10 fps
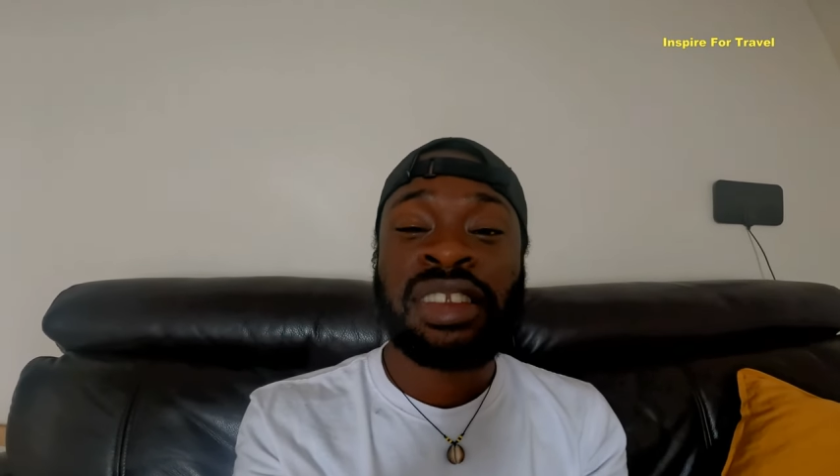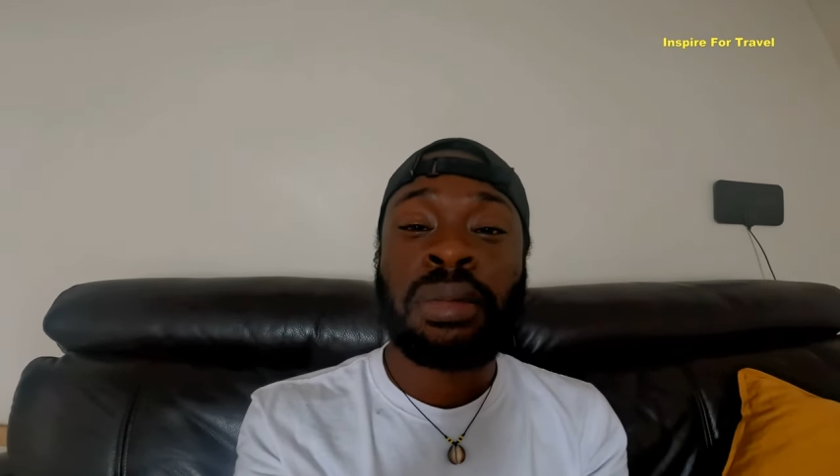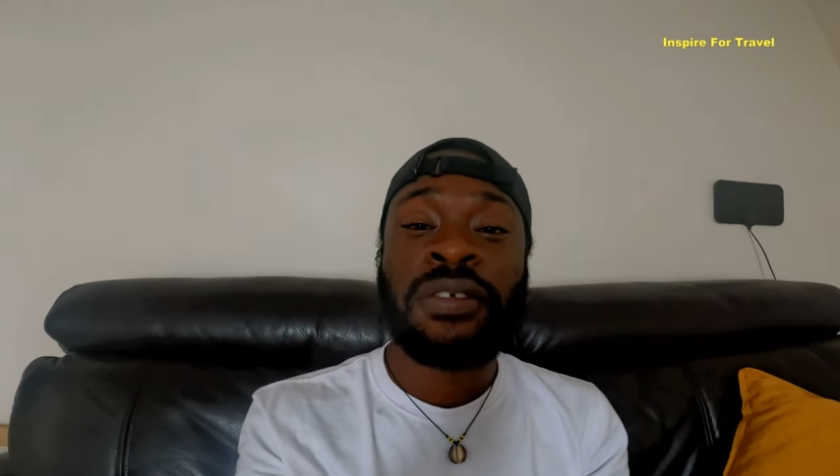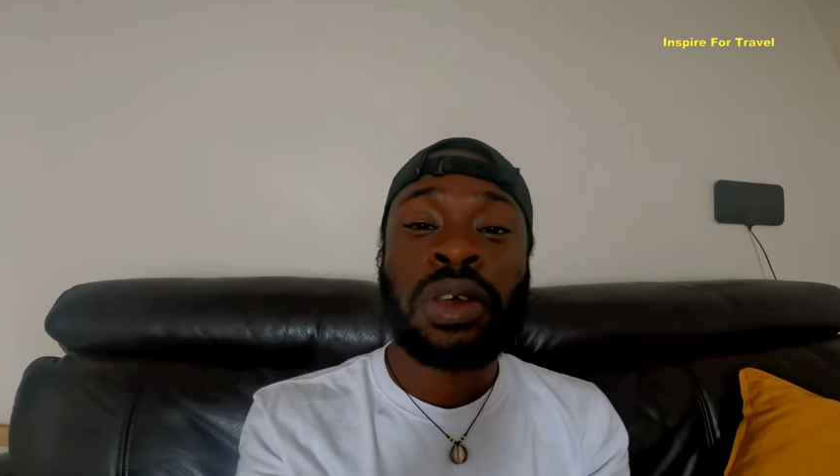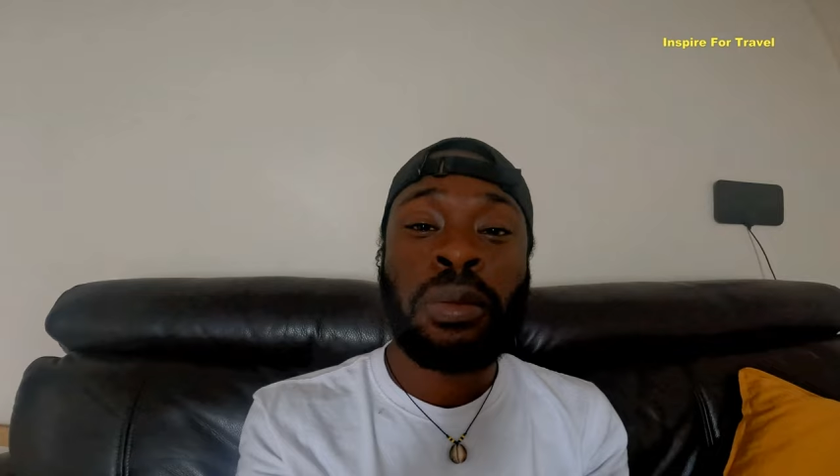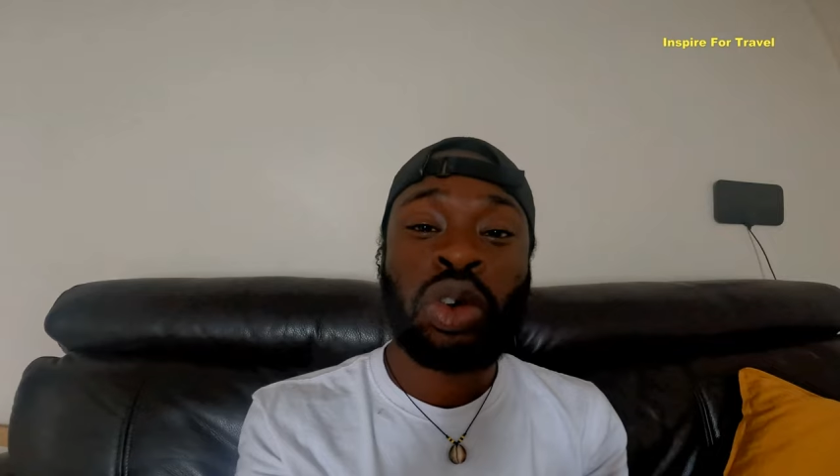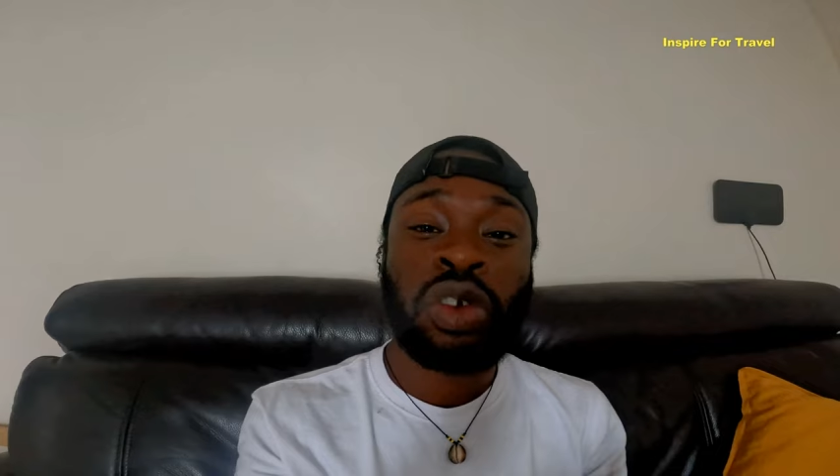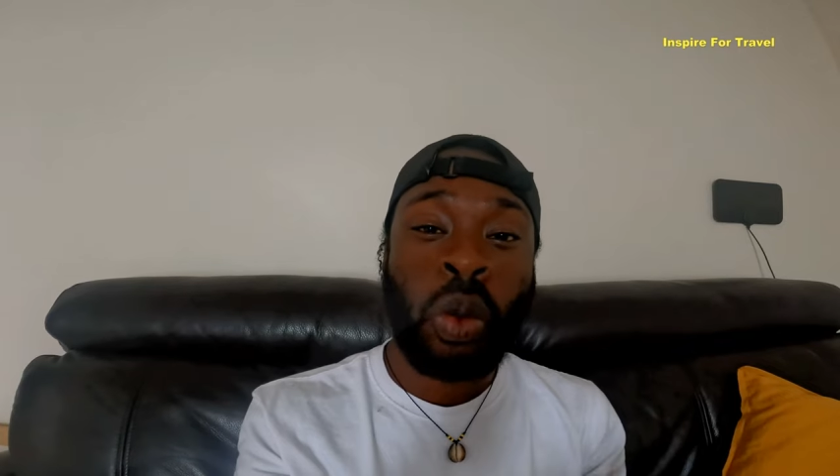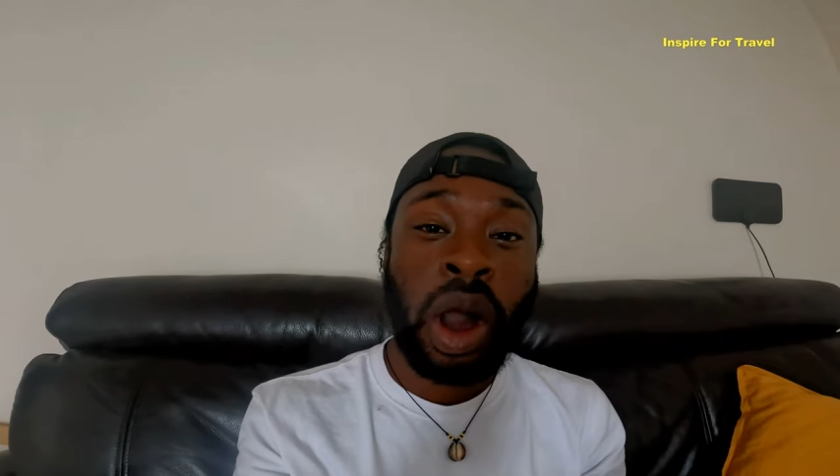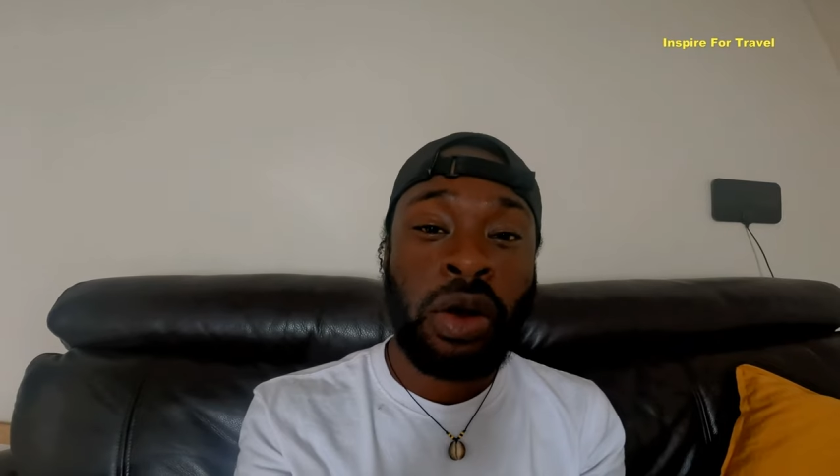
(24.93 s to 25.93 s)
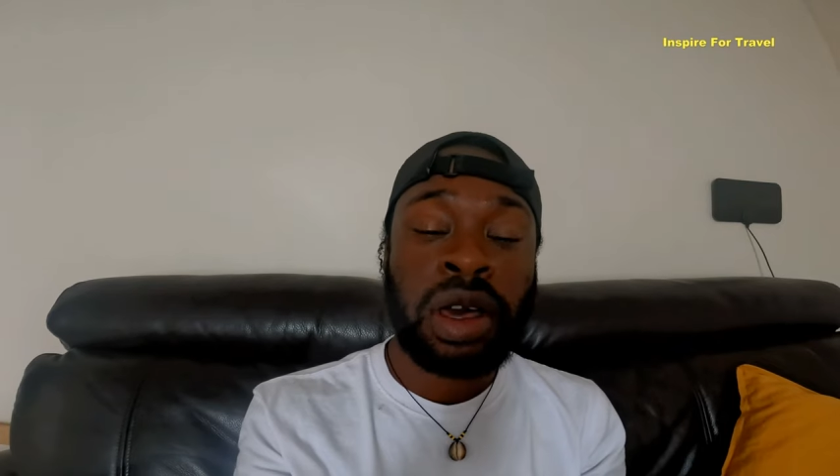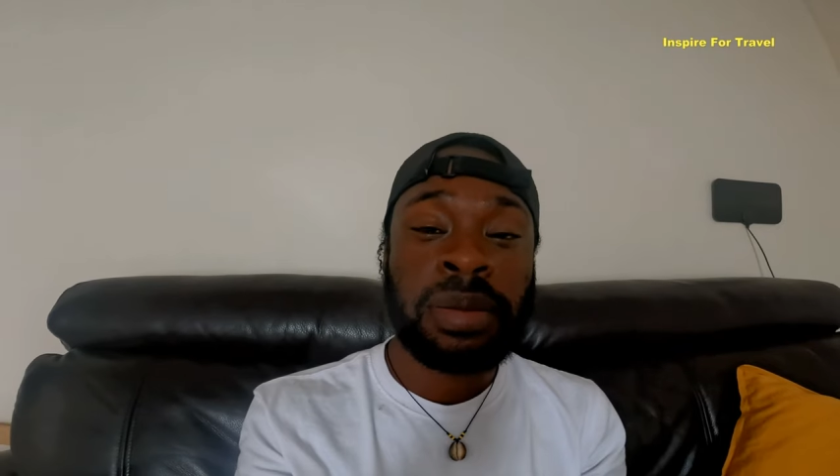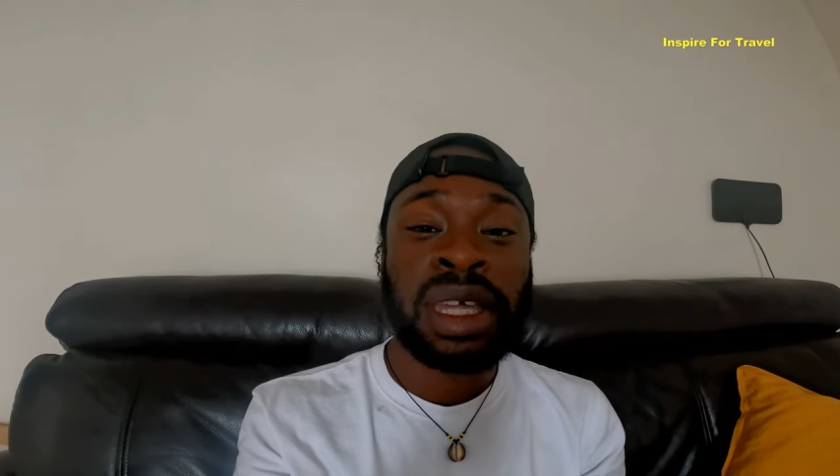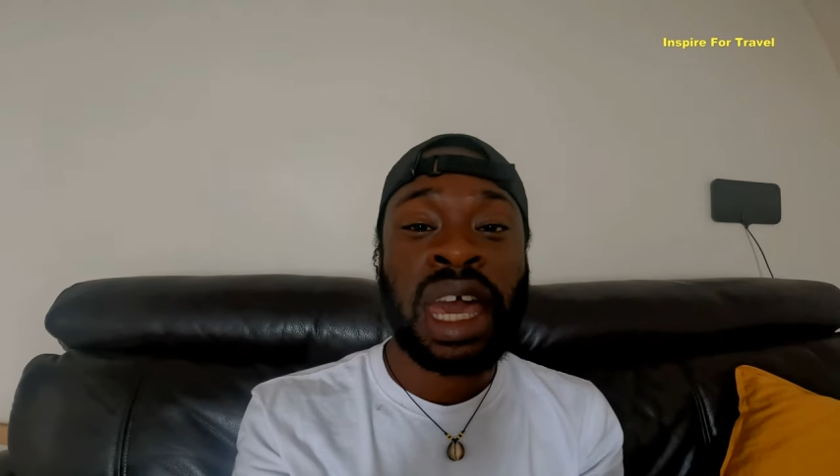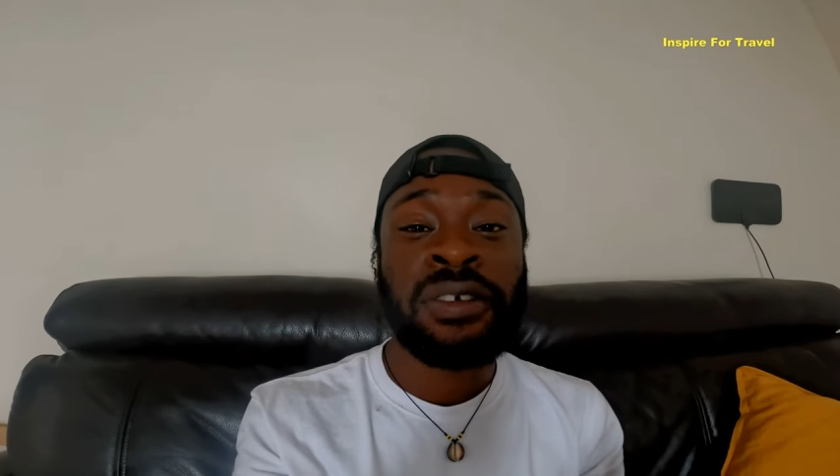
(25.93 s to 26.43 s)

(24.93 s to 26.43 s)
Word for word: some of the most welcoming